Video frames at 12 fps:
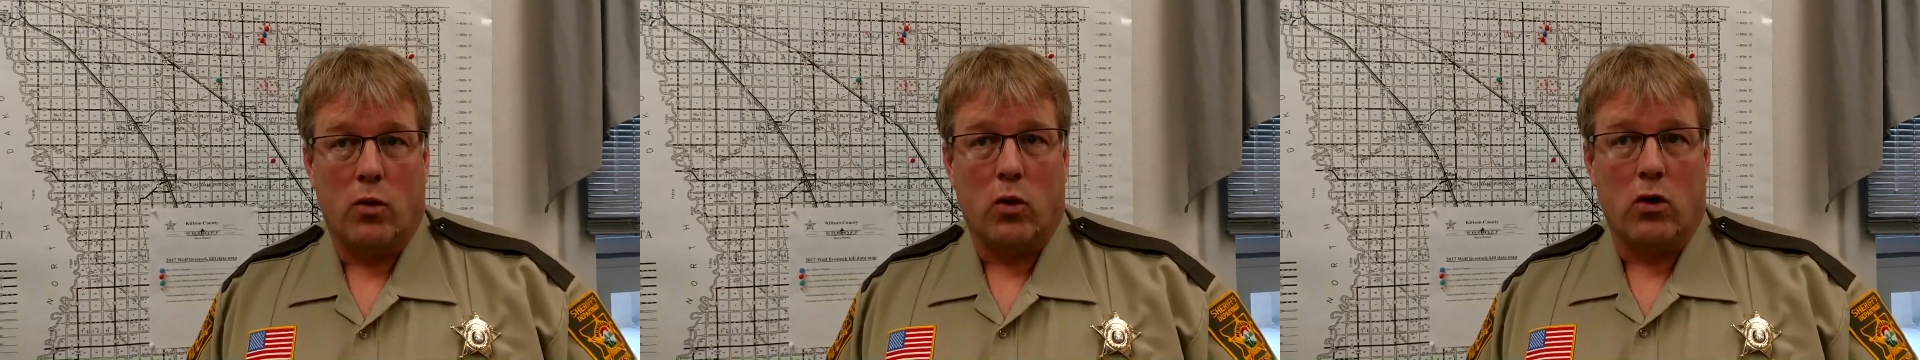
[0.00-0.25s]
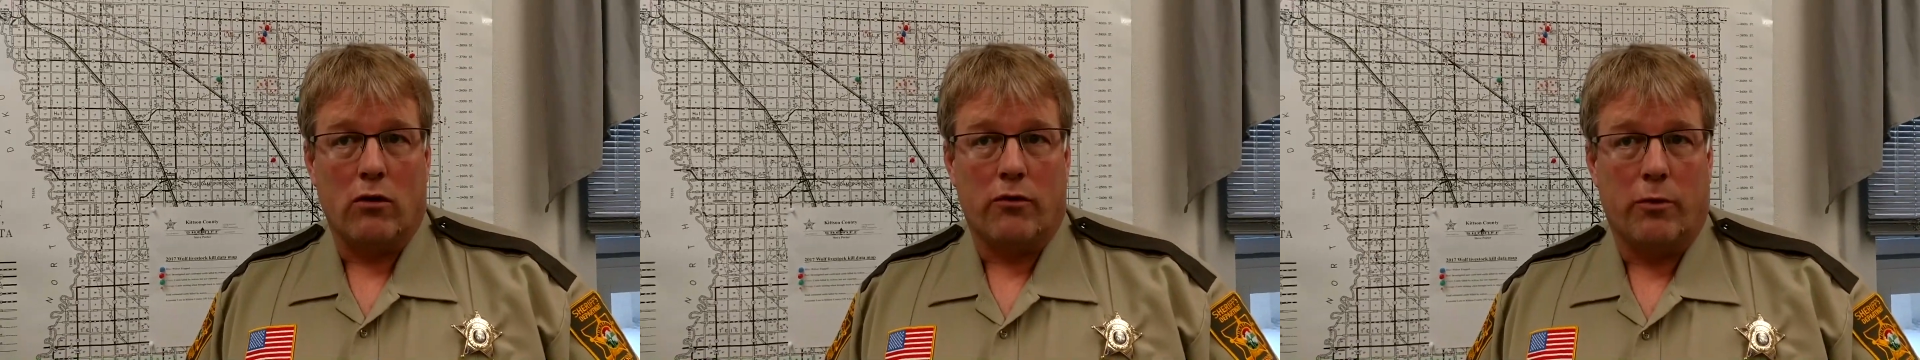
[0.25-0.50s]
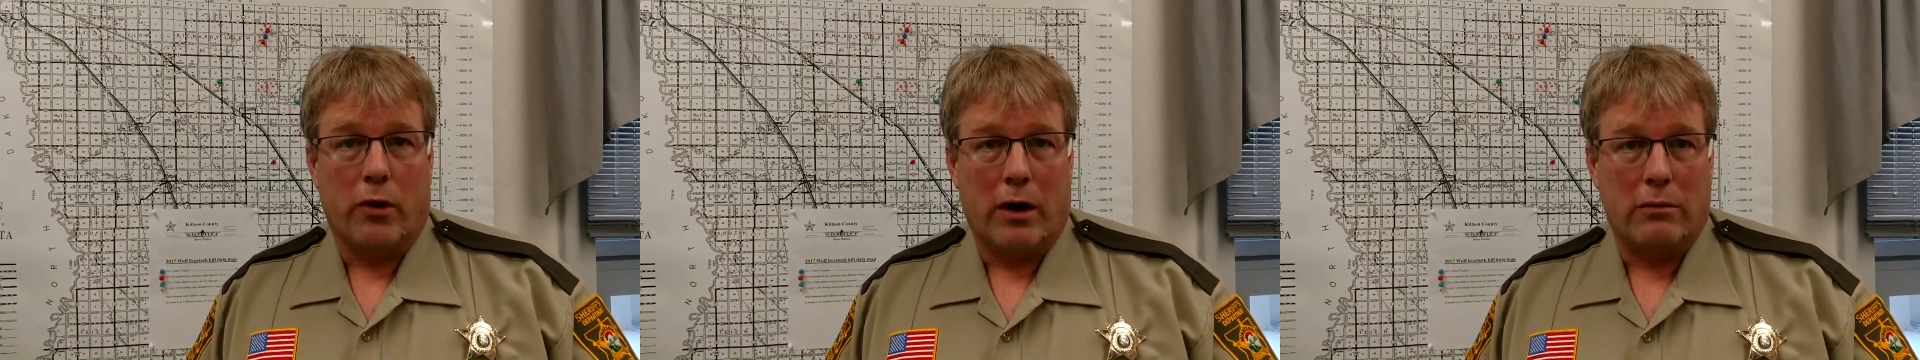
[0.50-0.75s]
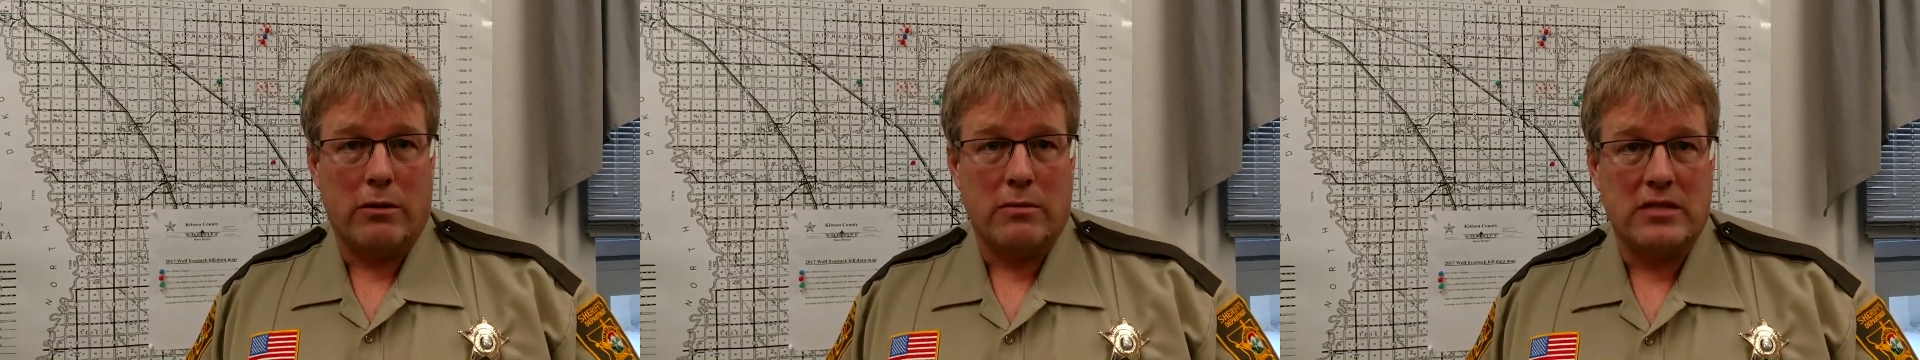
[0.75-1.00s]
wolf
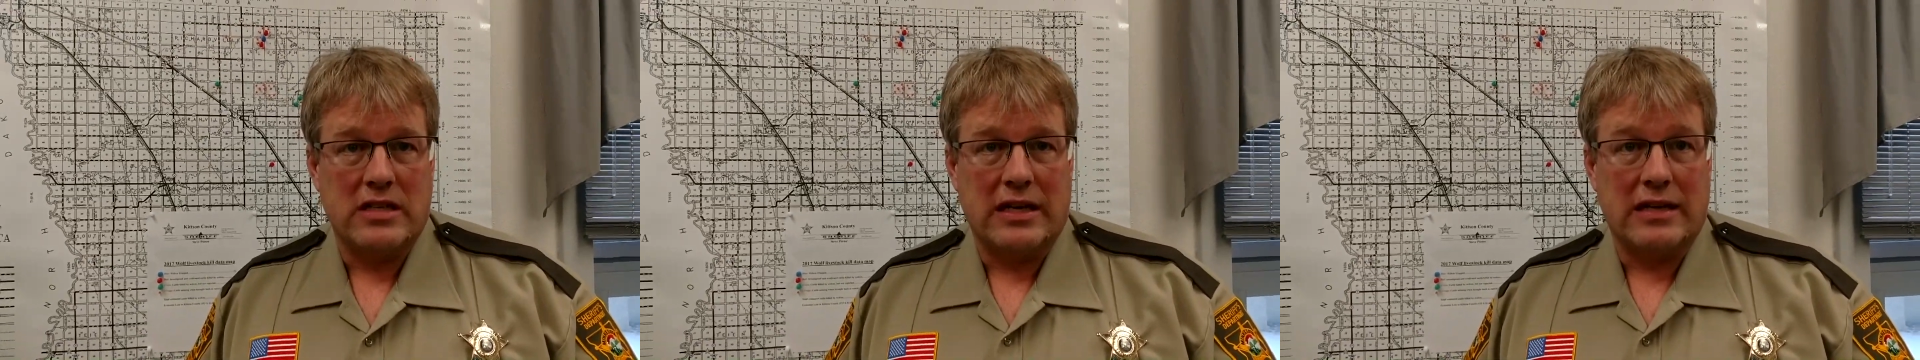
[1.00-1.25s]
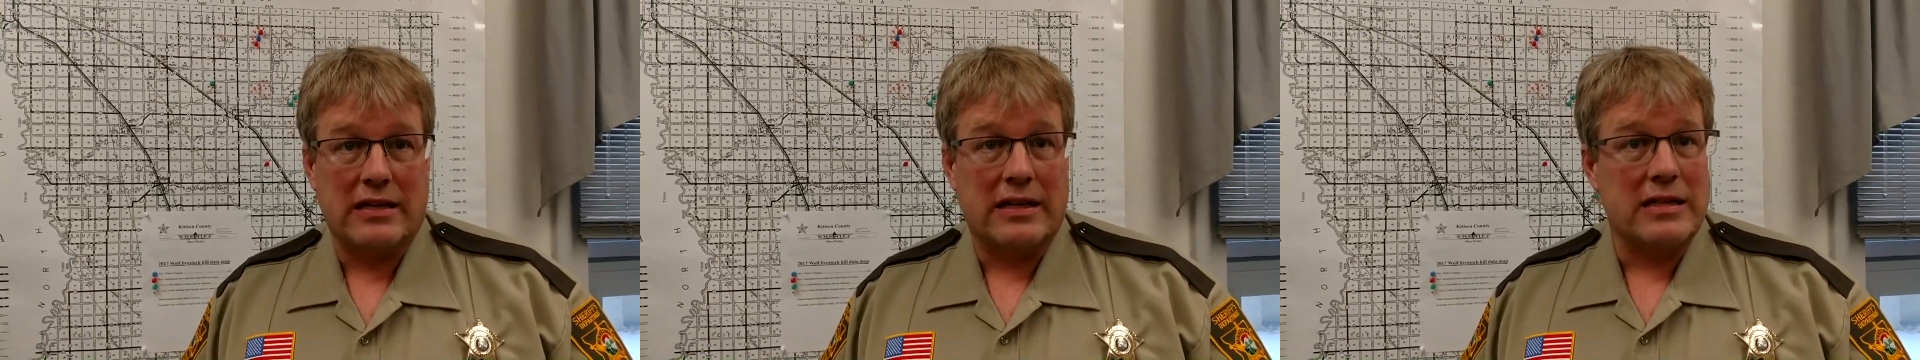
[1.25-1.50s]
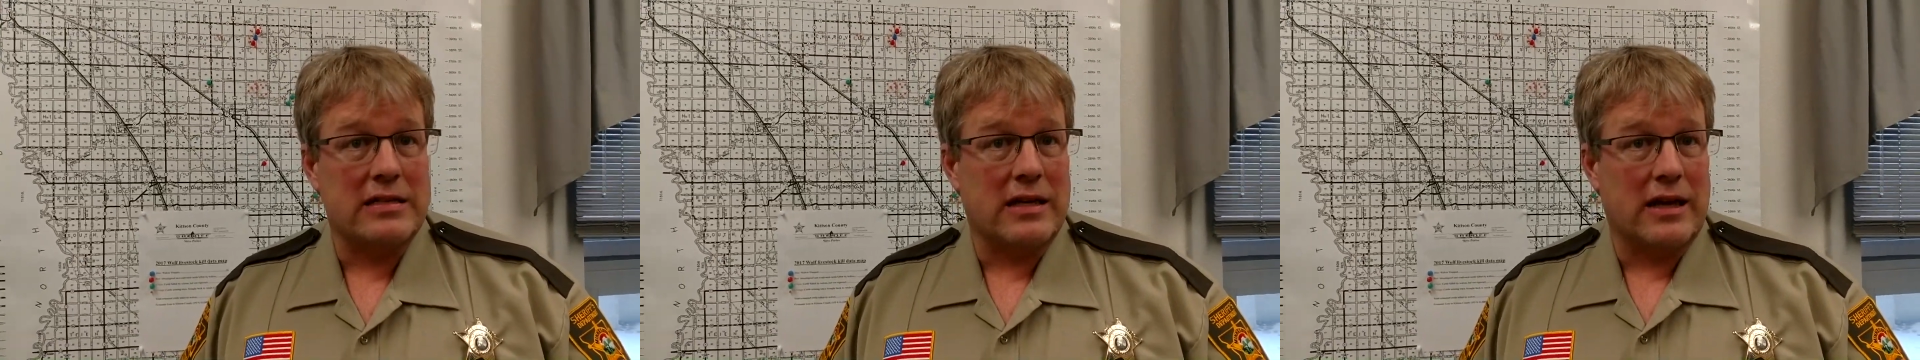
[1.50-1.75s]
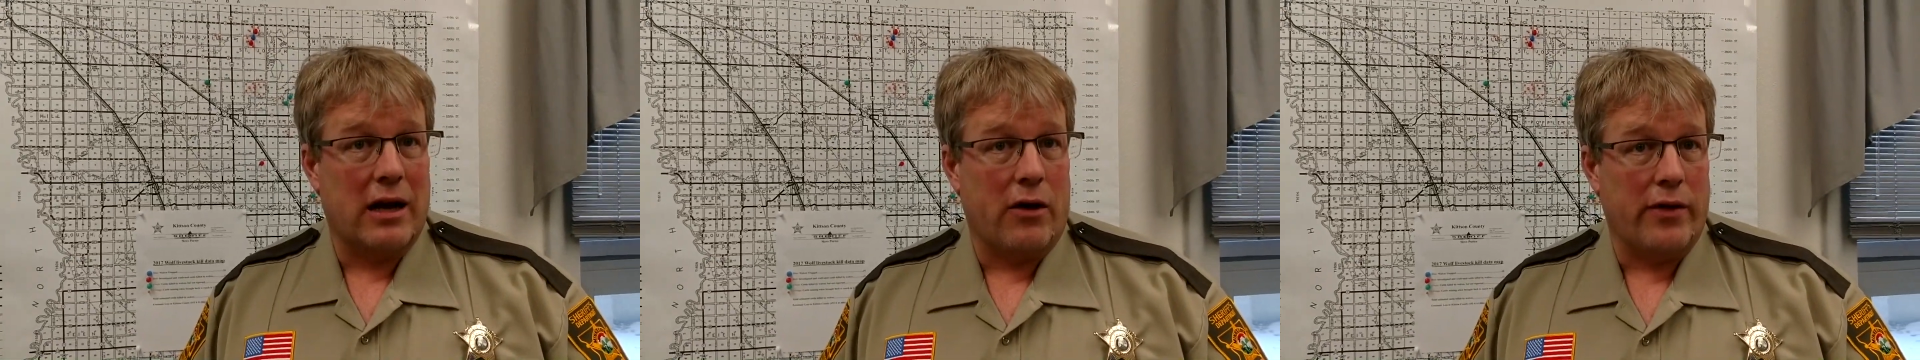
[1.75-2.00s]
problems in
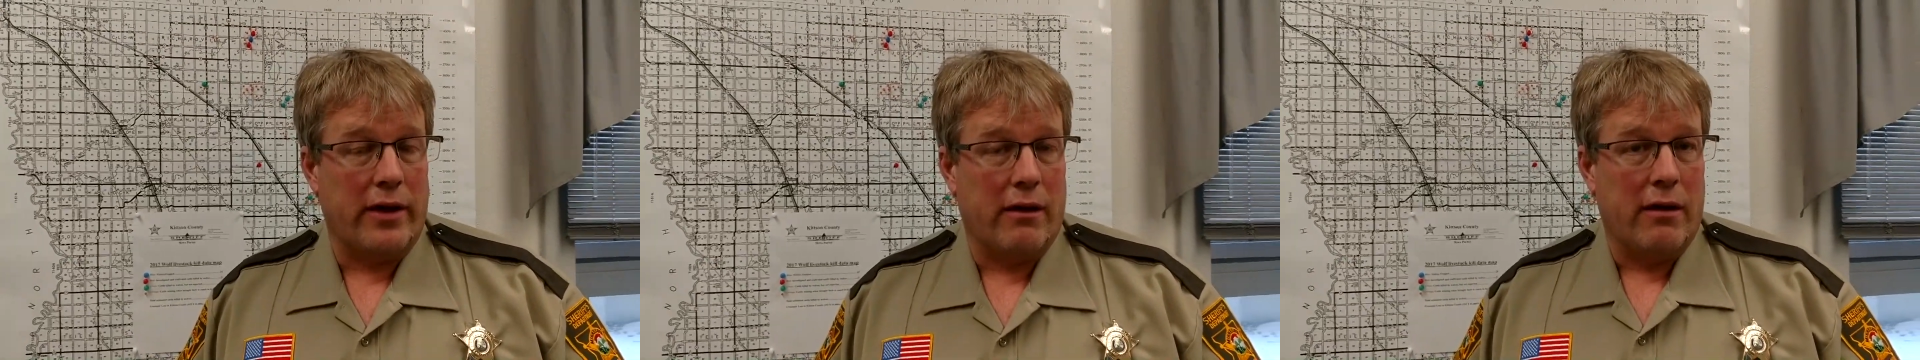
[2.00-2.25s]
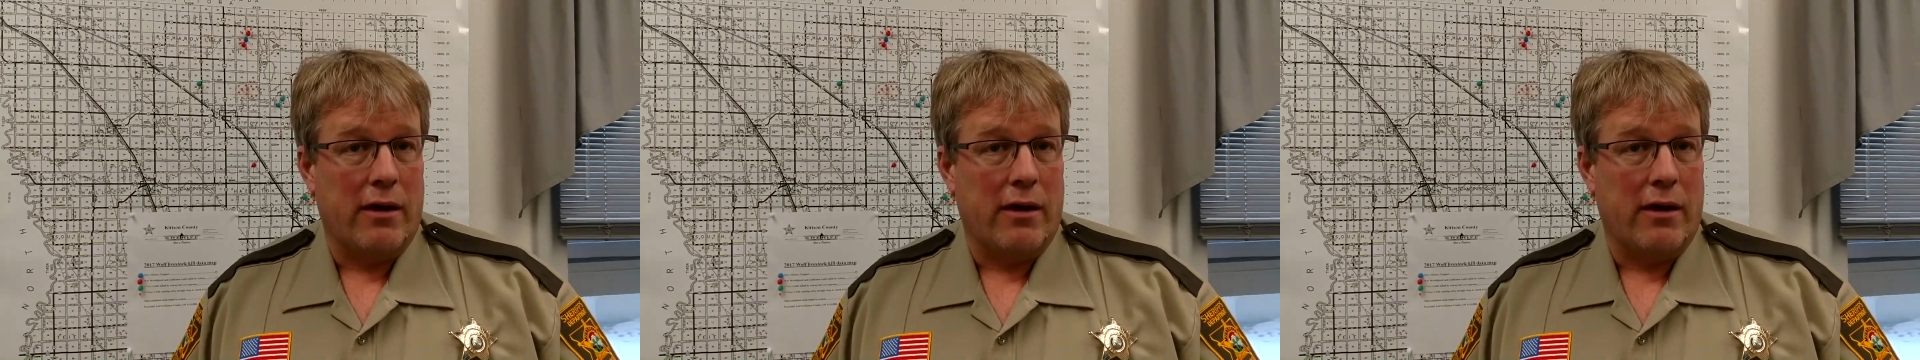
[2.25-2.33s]
Kittson County.